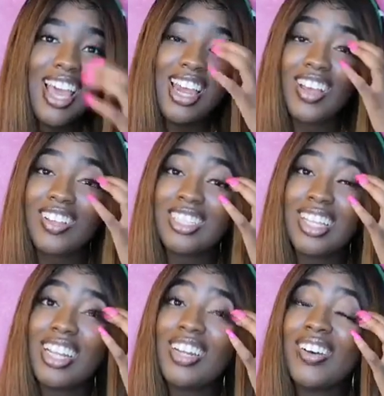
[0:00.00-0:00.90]
And I was
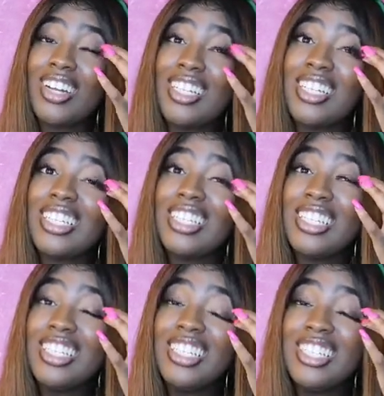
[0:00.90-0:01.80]
like, no, I didn't
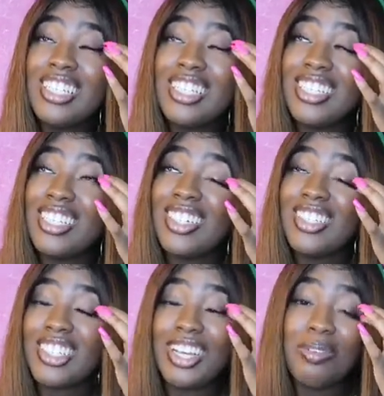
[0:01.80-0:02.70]
eat. You
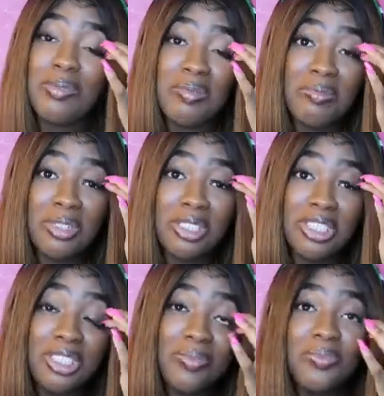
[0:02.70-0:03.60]
know, trying to be
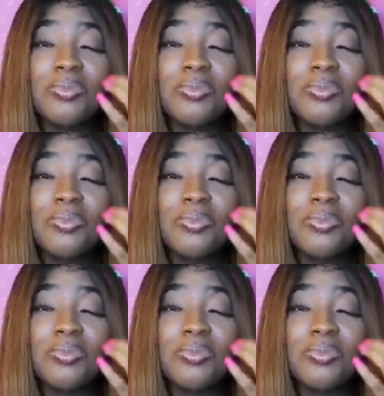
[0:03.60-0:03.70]
mushy.